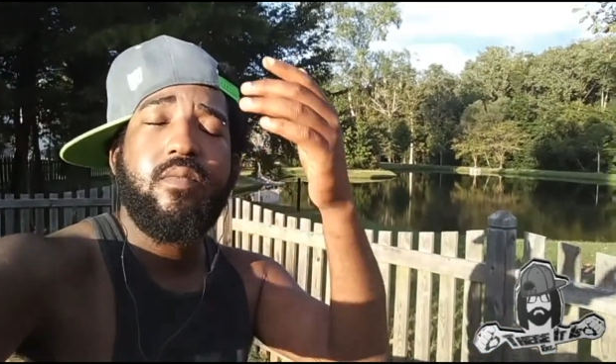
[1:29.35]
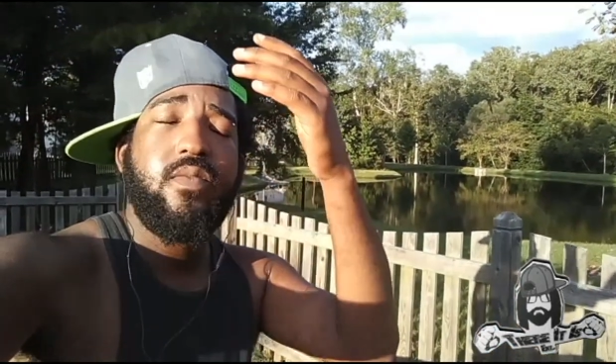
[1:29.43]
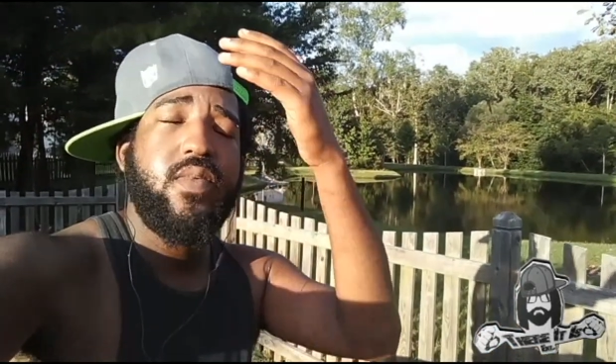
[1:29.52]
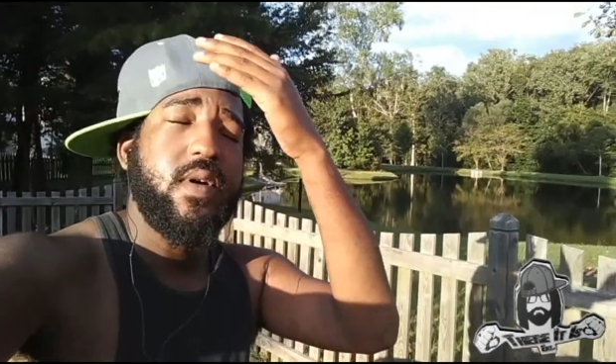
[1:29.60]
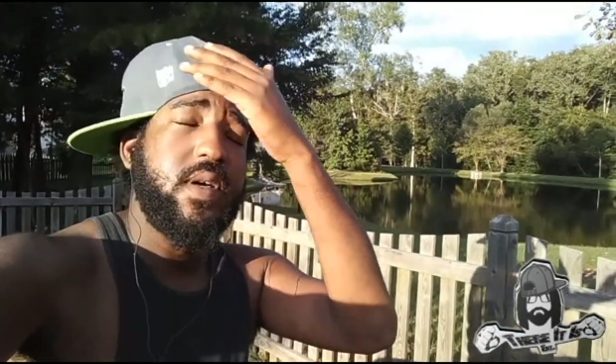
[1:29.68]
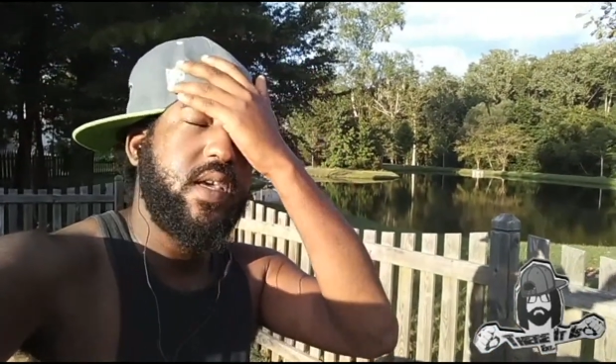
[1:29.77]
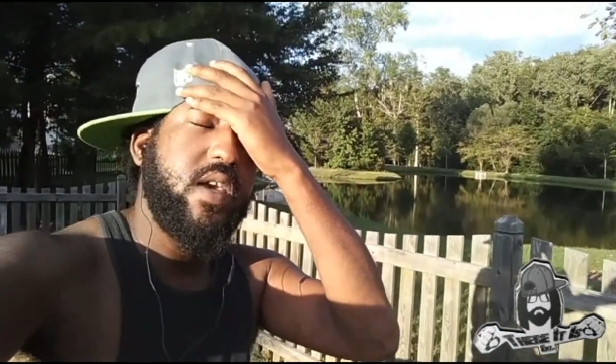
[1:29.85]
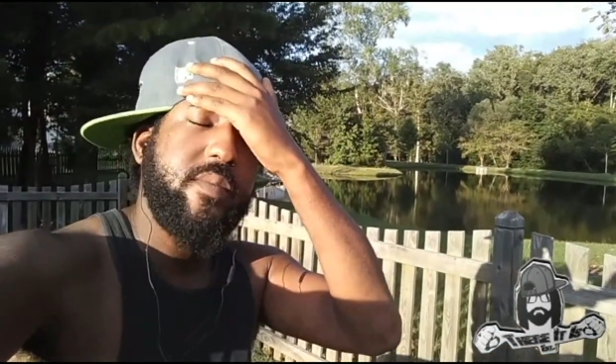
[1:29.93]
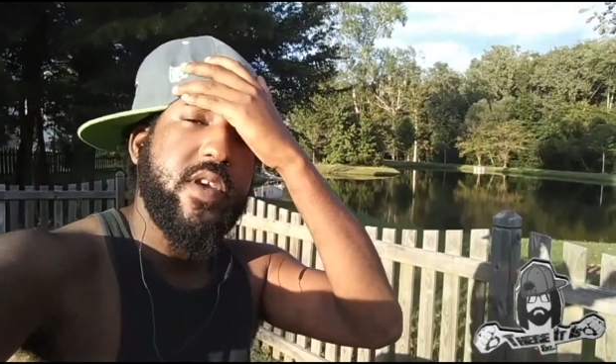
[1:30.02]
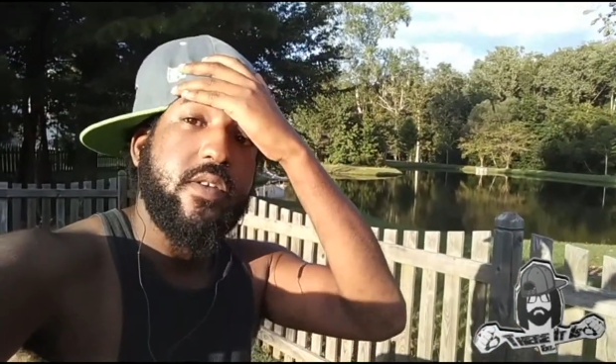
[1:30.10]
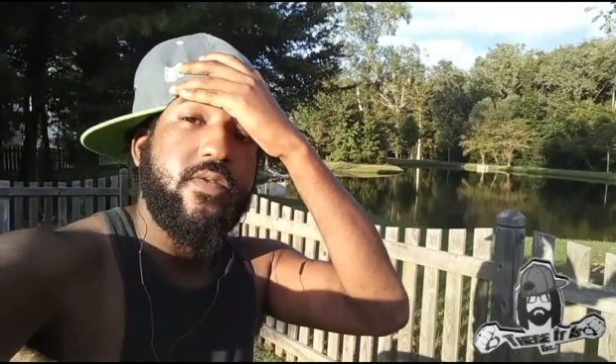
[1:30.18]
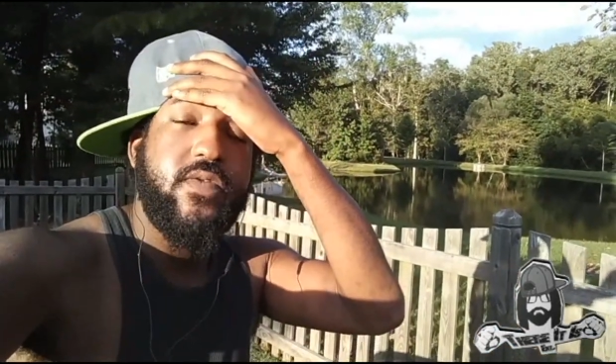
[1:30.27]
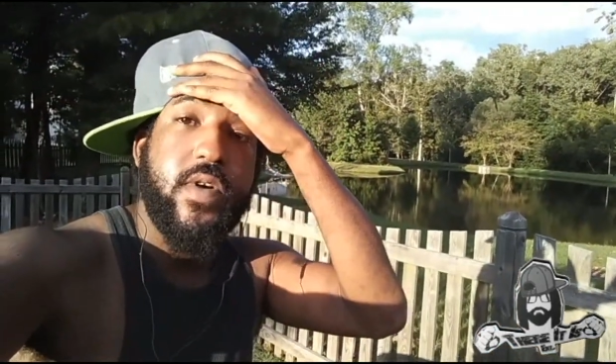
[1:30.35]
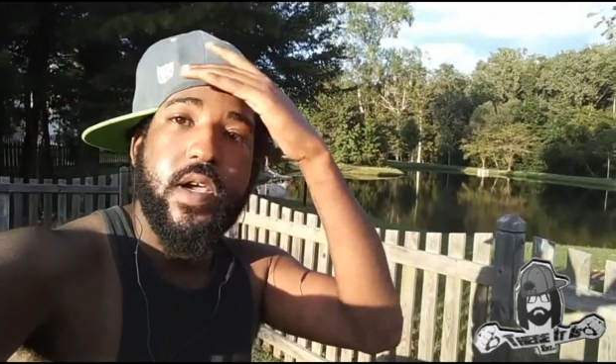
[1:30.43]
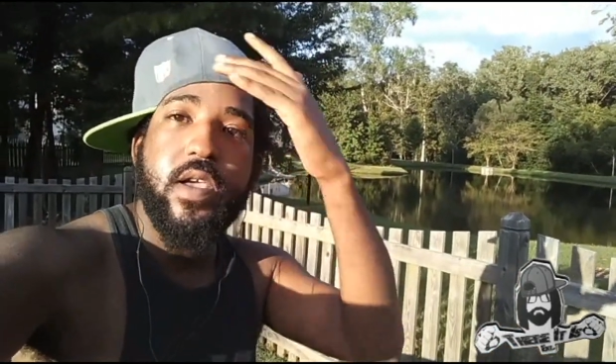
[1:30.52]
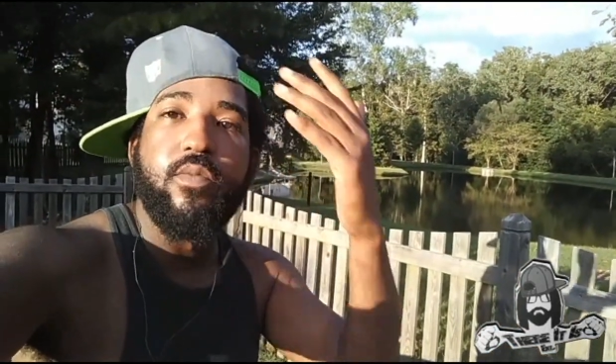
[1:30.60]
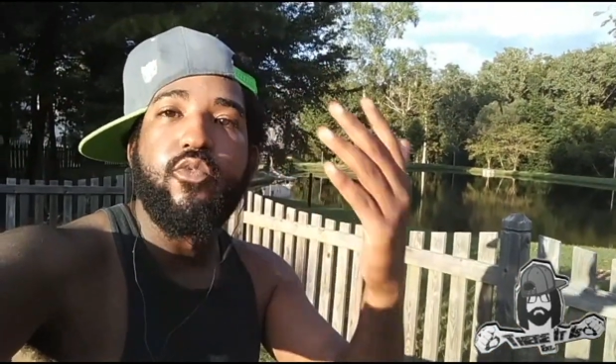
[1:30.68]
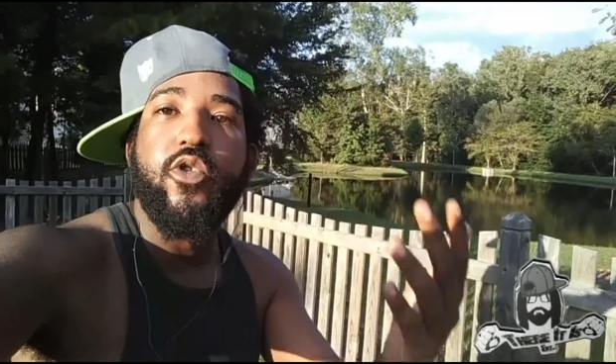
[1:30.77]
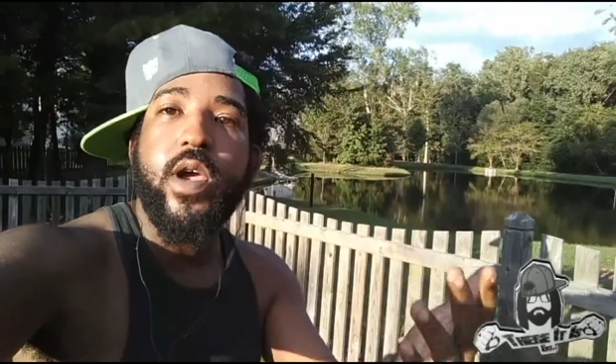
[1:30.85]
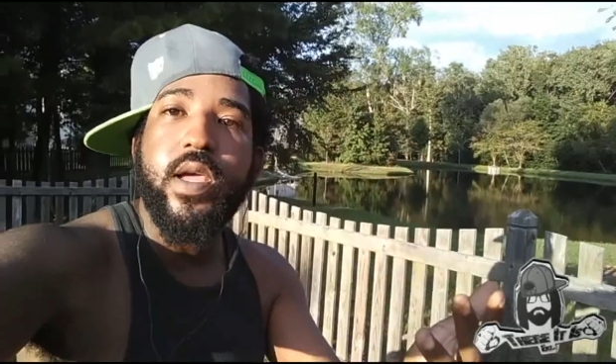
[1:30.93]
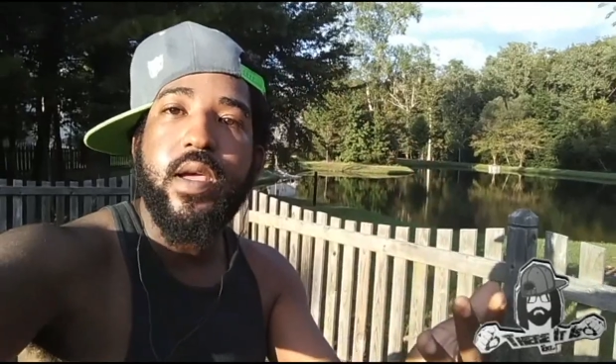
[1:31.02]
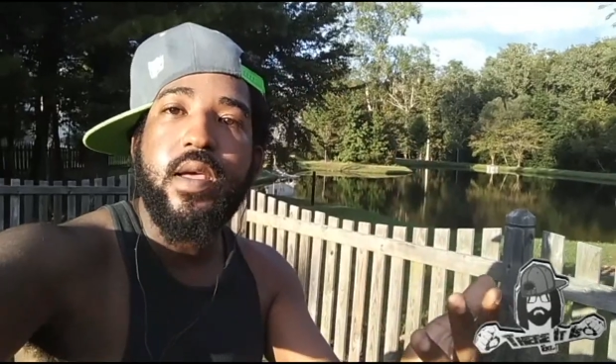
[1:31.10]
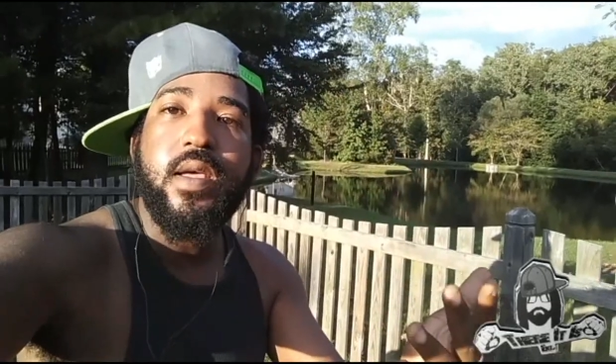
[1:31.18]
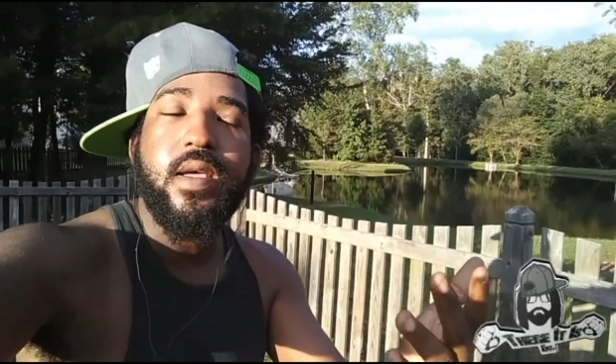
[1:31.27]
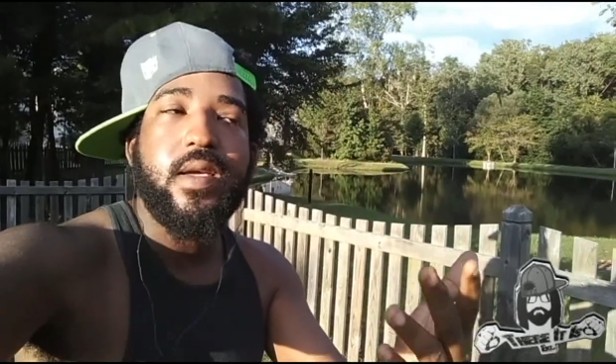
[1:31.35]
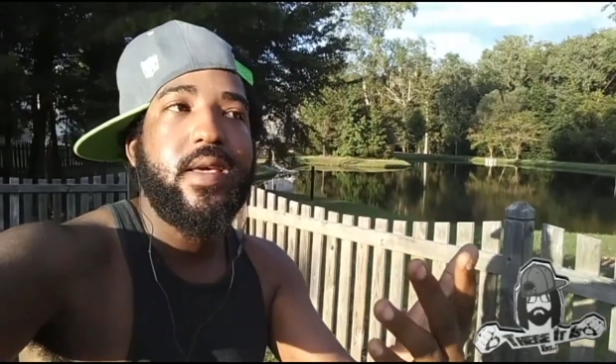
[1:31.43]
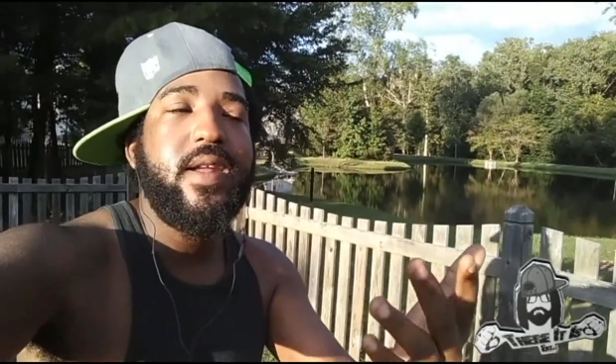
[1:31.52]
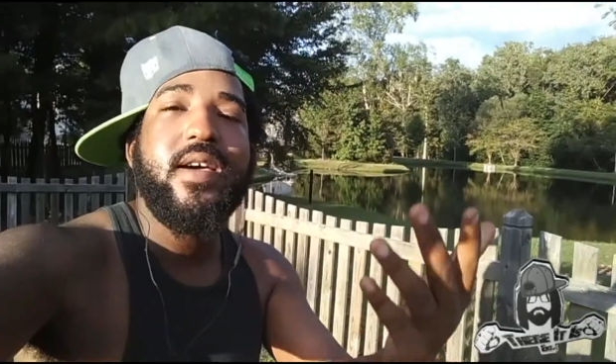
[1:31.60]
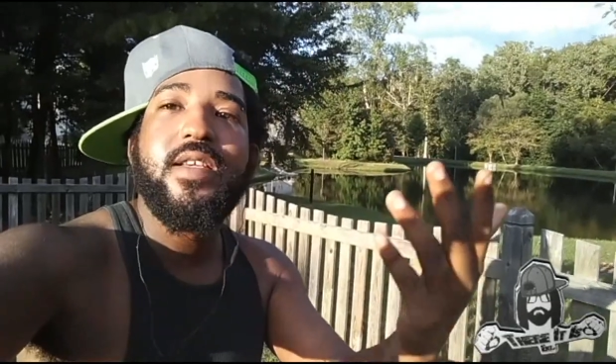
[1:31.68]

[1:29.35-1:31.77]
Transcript: But give me a fucking break. Can I